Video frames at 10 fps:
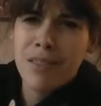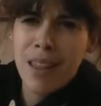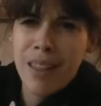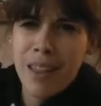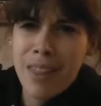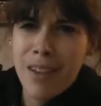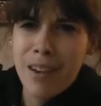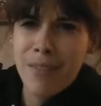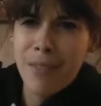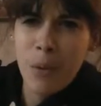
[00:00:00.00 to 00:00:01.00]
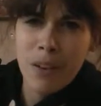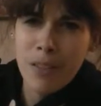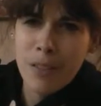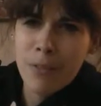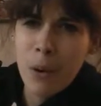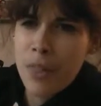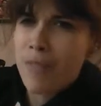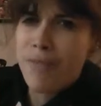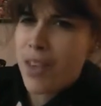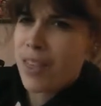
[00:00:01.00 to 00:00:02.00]
I think, 3rd and 4th or 4th
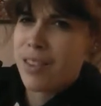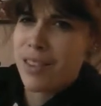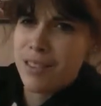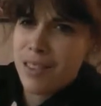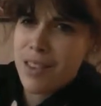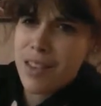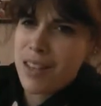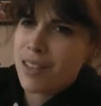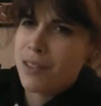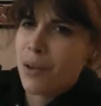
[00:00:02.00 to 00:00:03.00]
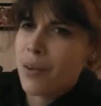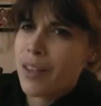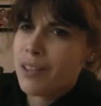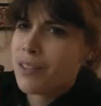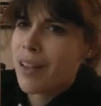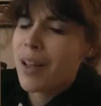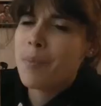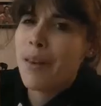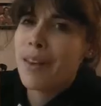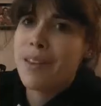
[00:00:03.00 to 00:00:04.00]
and 5th assists of the season, so he's
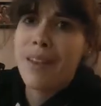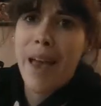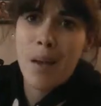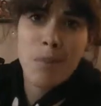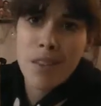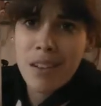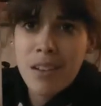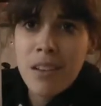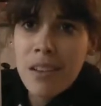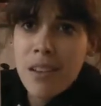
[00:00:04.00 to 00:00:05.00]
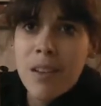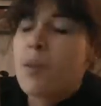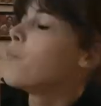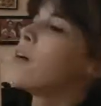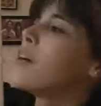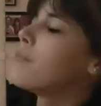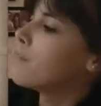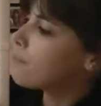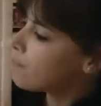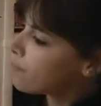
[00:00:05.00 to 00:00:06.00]
not been absent, but